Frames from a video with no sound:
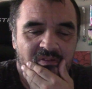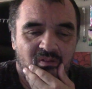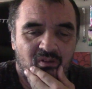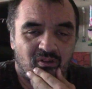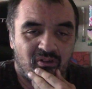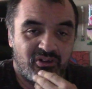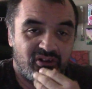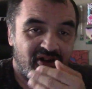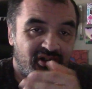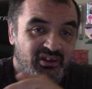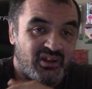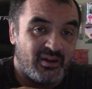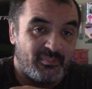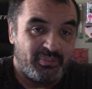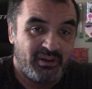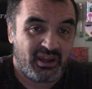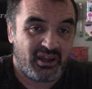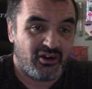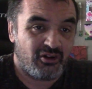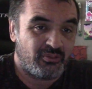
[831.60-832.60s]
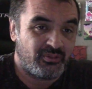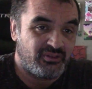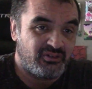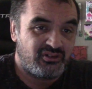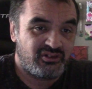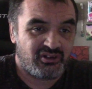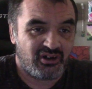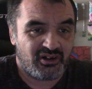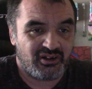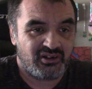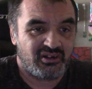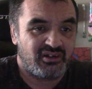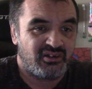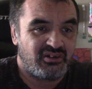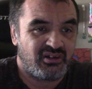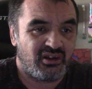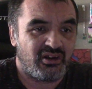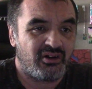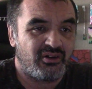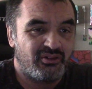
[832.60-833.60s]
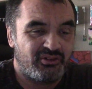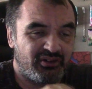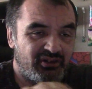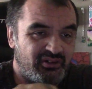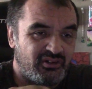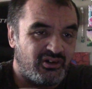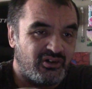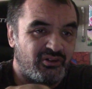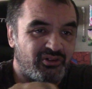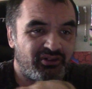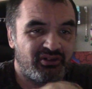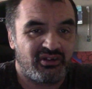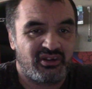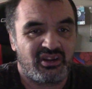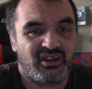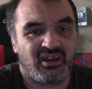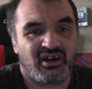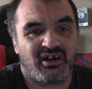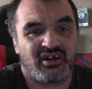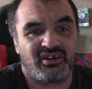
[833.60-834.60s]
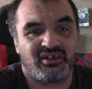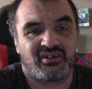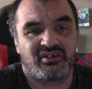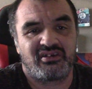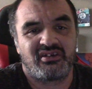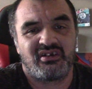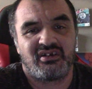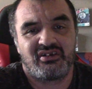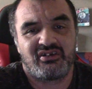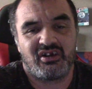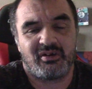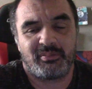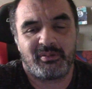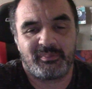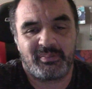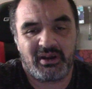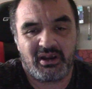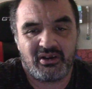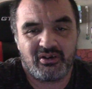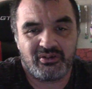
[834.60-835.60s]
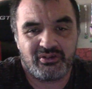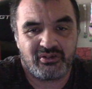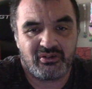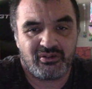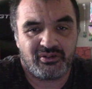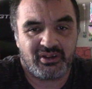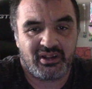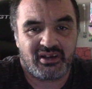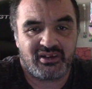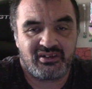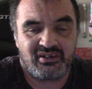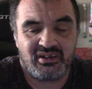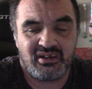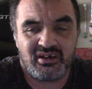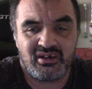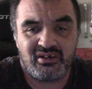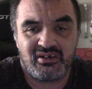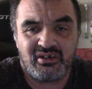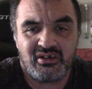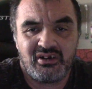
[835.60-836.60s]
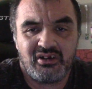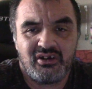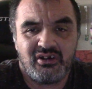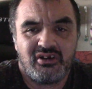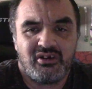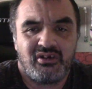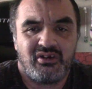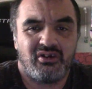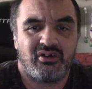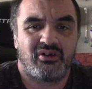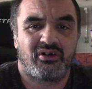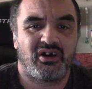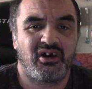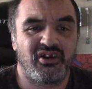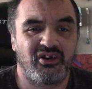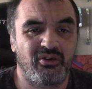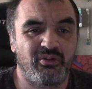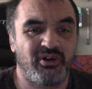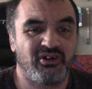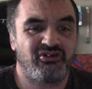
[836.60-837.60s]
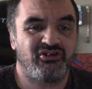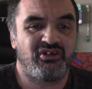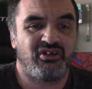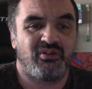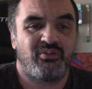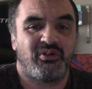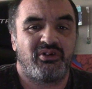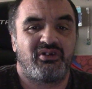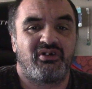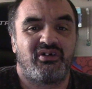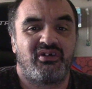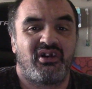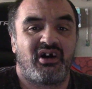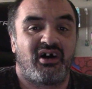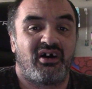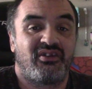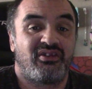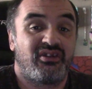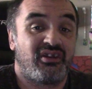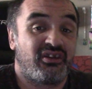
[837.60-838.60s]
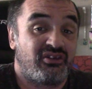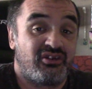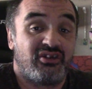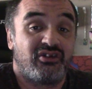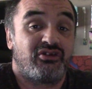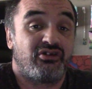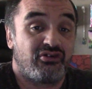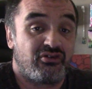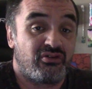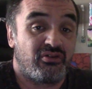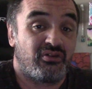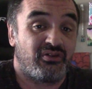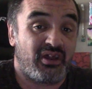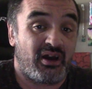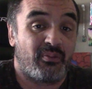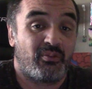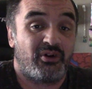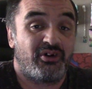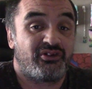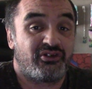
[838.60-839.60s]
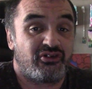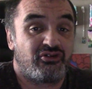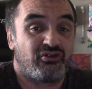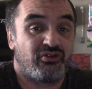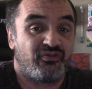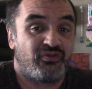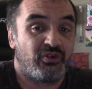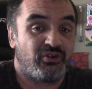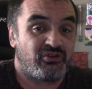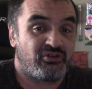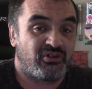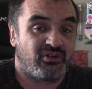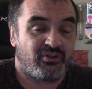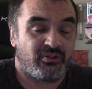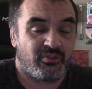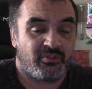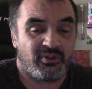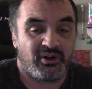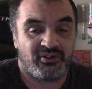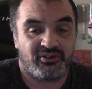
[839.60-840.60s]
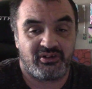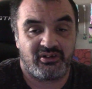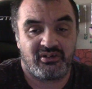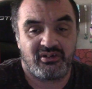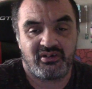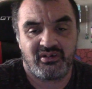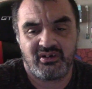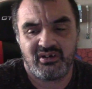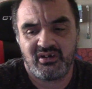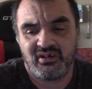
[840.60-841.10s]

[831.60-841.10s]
or you get that panel with Sonic and Tails and Knuckles and the Chaotix, separate panels and all that at the end, you know, kind of questioning whether or not this is the true, that was the true future or it wasn't.